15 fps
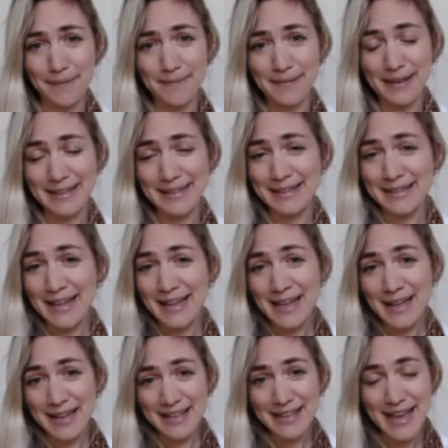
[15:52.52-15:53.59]
And
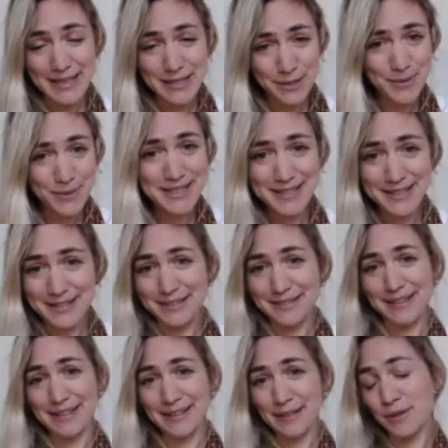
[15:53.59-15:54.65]
yes, we're still
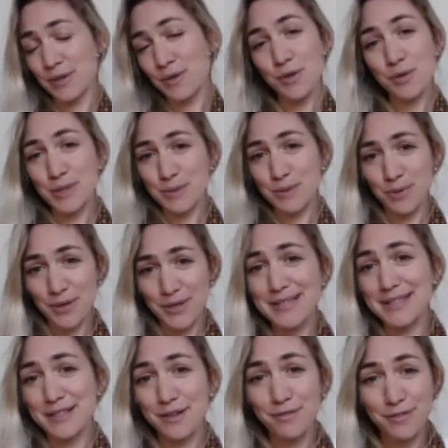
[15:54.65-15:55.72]
in an enormous
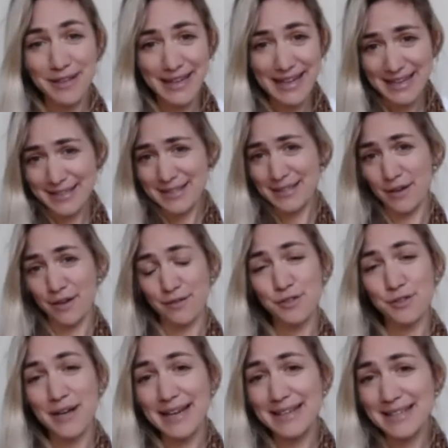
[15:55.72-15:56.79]
process of release, of
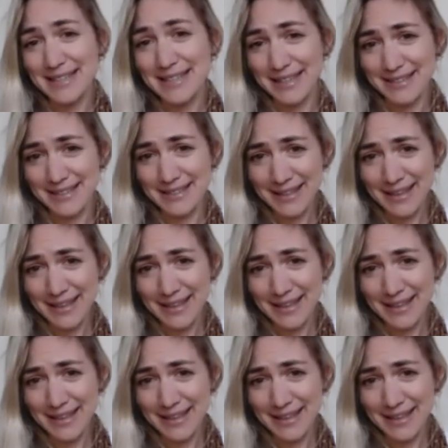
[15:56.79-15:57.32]
transit.